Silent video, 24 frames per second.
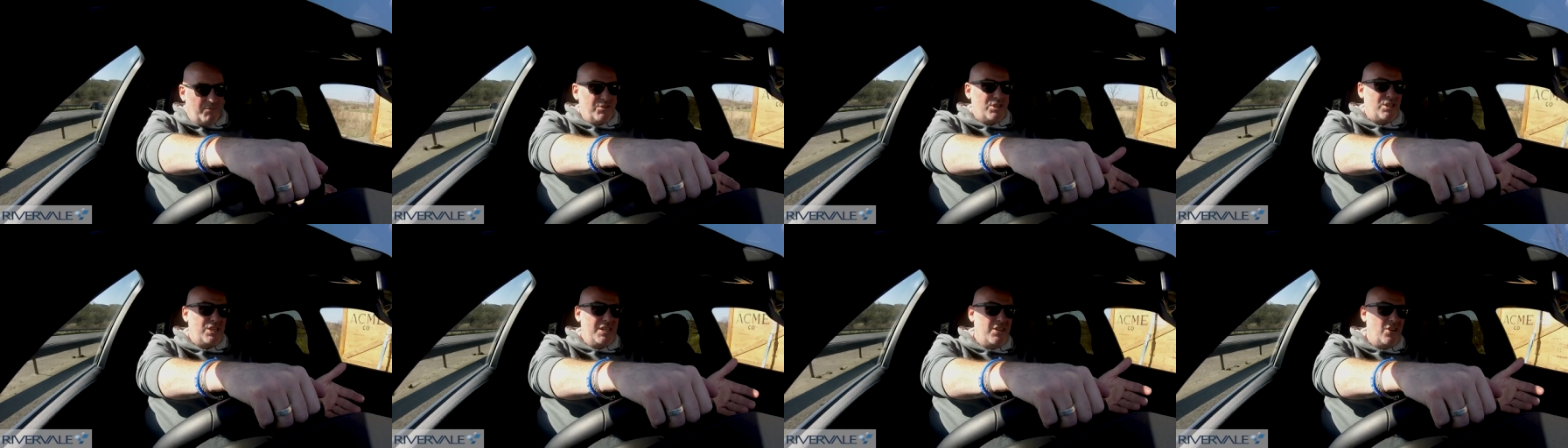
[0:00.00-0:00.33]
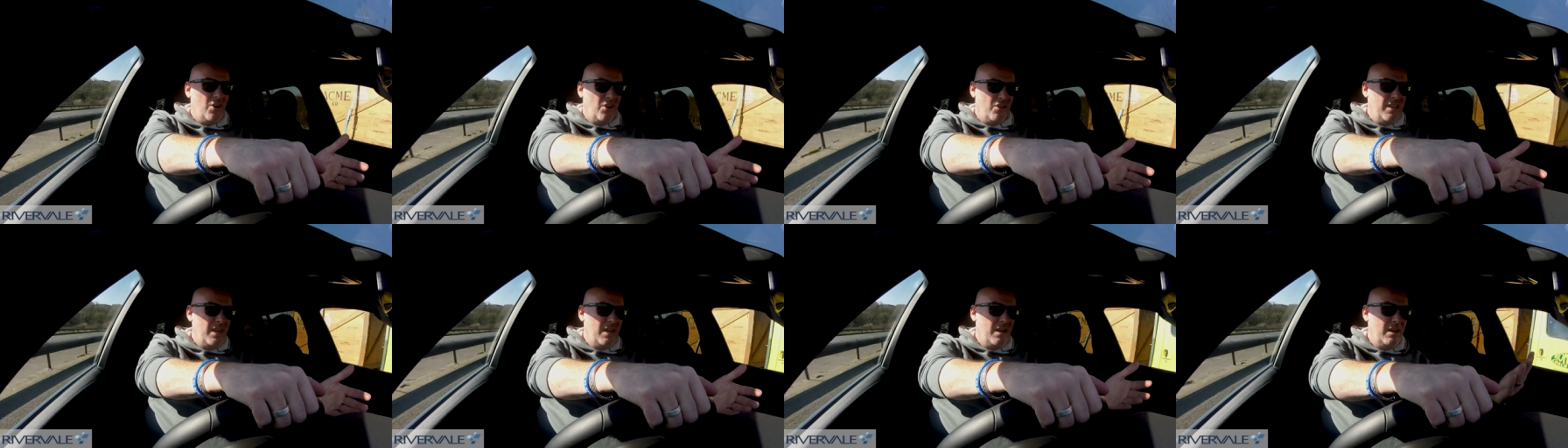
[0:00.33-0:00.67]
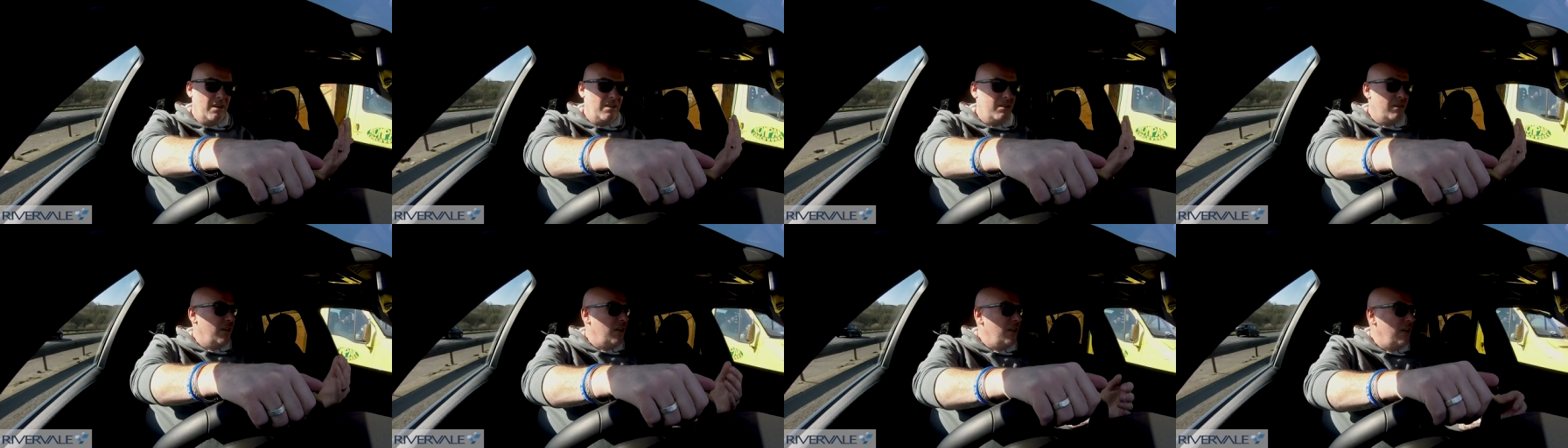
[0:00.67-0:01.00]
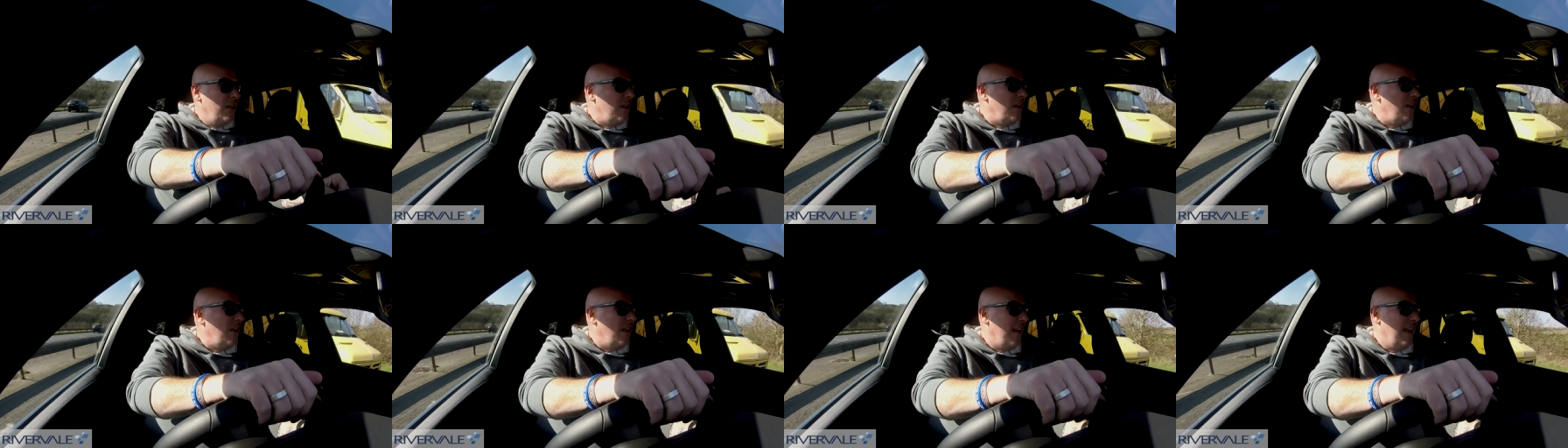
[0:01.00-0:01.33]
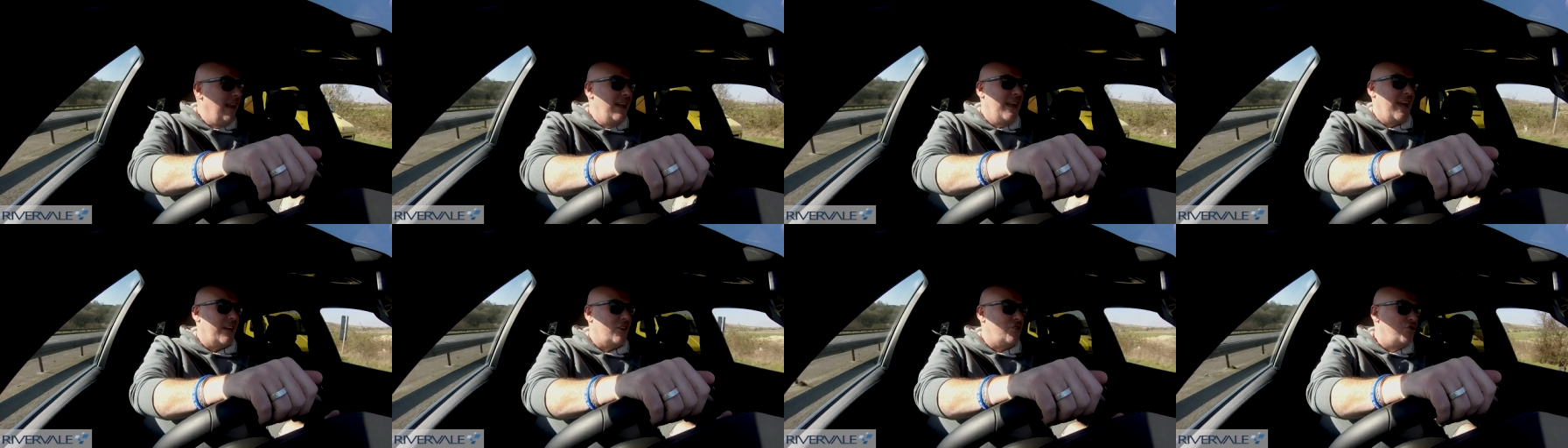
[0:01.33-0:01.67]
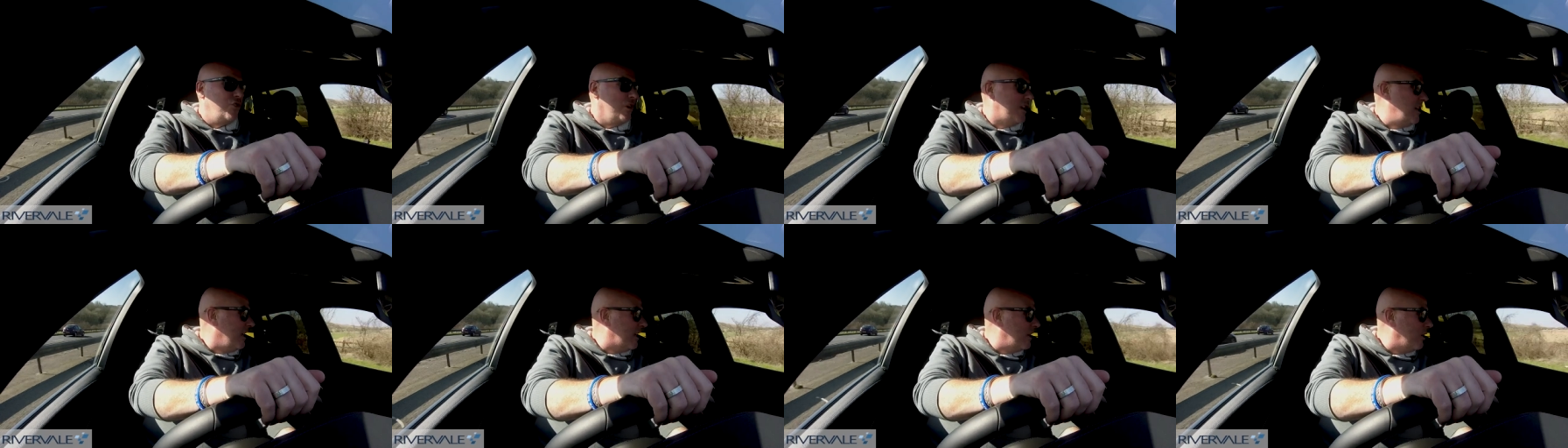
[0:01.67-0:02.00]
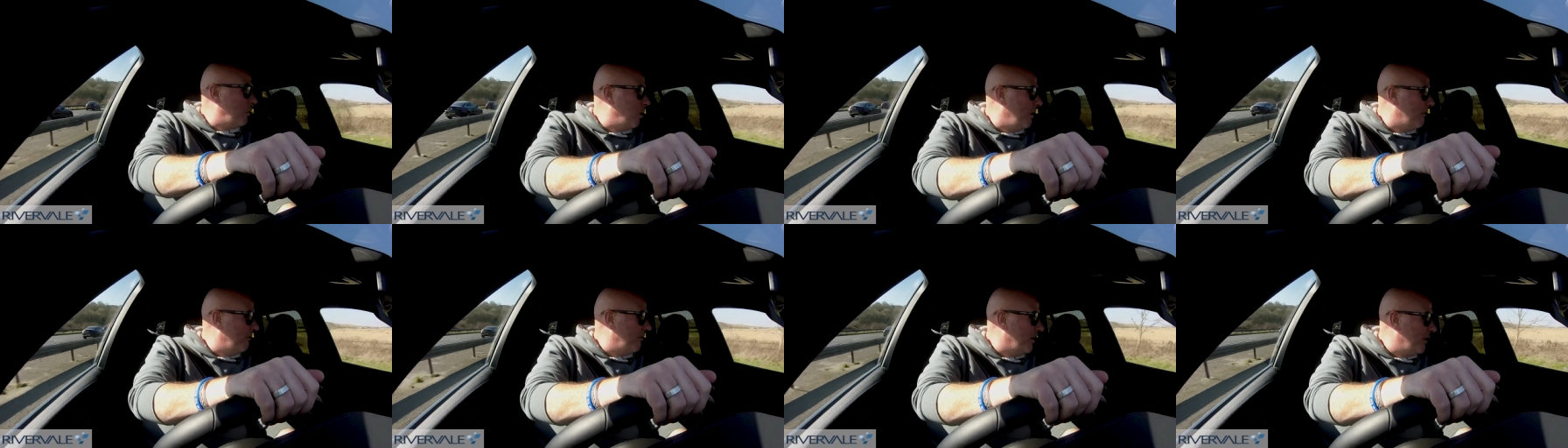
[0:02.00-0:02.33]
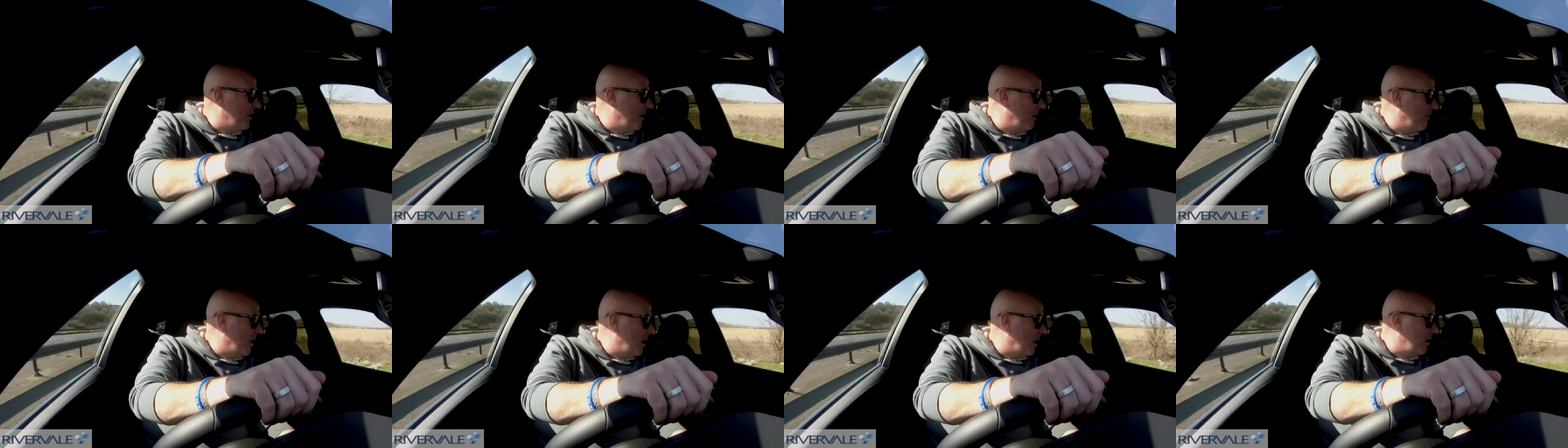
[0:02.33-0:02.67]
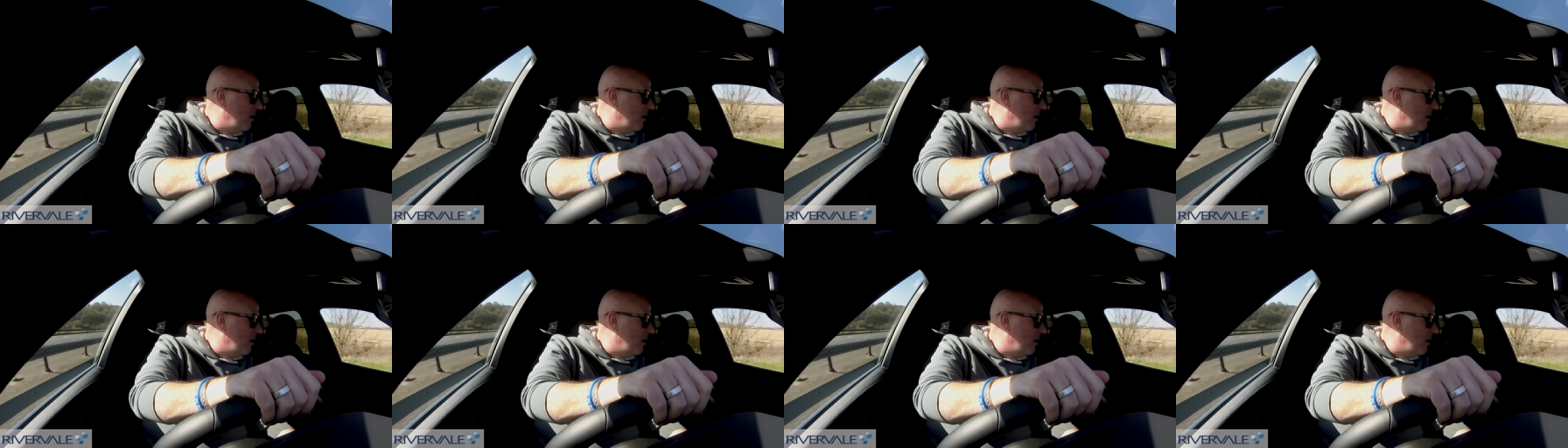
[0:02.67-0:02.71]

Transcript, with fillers: obviously got your electric equivalent of